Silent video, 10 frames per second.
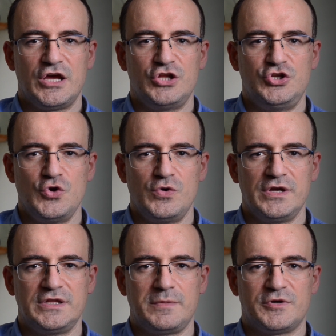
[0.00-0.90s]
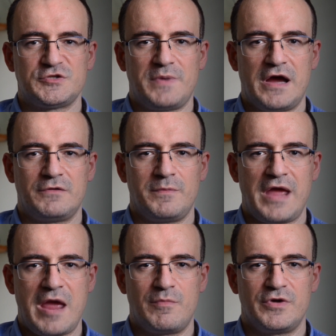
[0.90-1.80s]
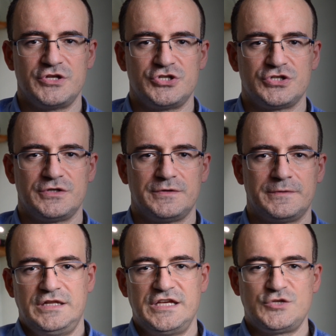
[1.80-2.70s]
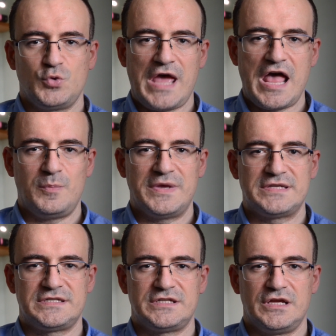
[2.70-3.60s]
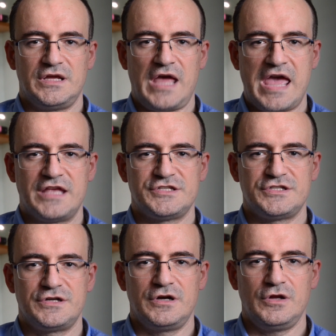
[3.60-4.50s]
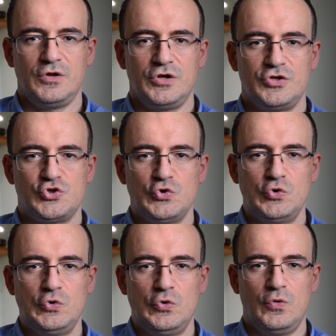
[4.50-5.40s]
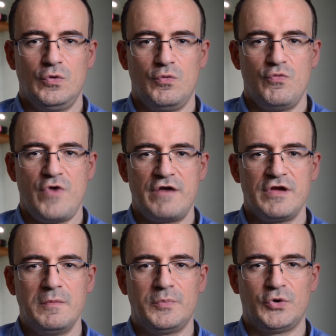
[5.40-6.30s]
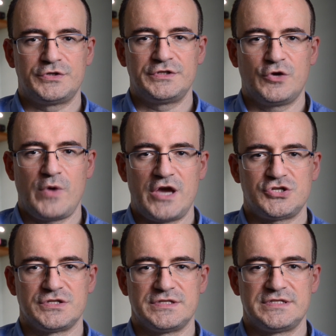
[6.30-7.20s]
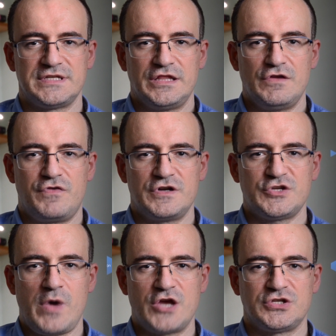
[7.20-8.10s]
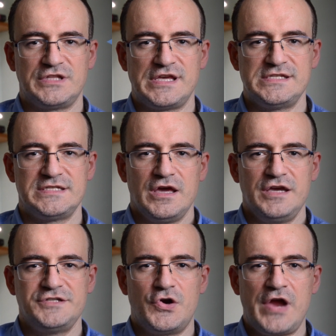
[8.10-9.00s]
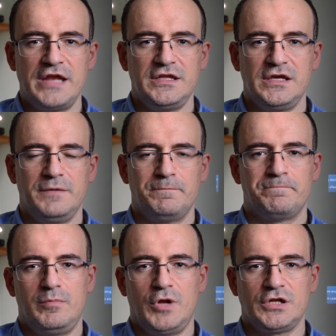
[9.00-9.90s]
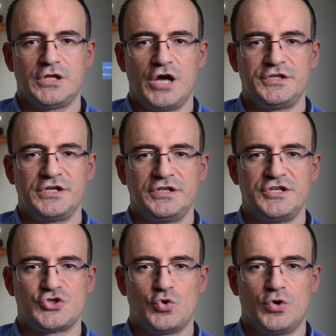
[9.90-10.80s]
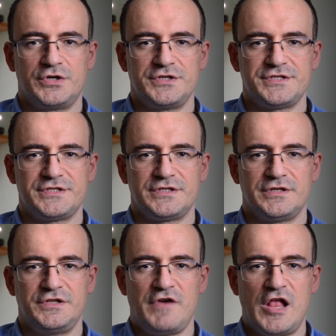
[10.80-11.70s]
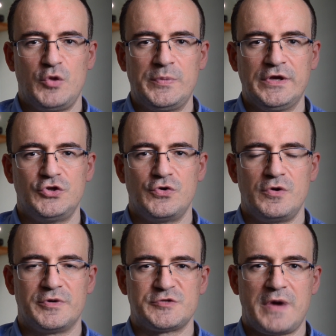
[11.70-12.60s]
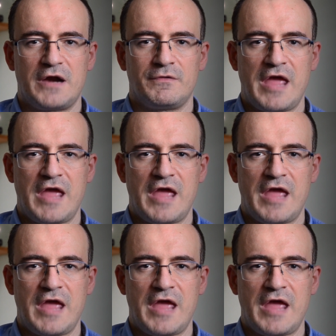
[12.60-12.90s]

during the postpartum hemorrhage. This would help us answer two very important questions. The first question is there any blood clotting disorders developing during postpartum